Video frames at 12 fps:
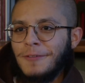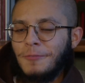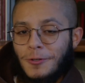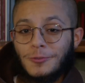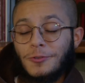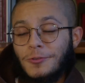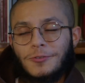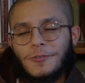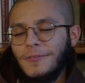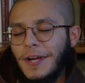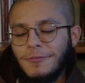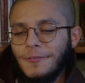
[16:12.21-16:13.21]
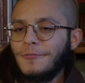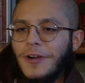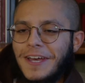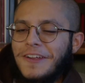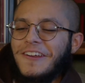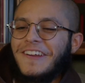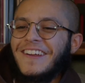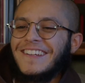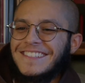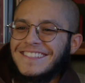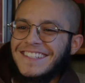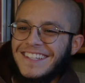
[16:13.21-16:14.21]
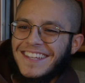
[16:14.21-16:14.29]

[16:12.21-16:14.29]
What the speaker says: but also to survive the friars.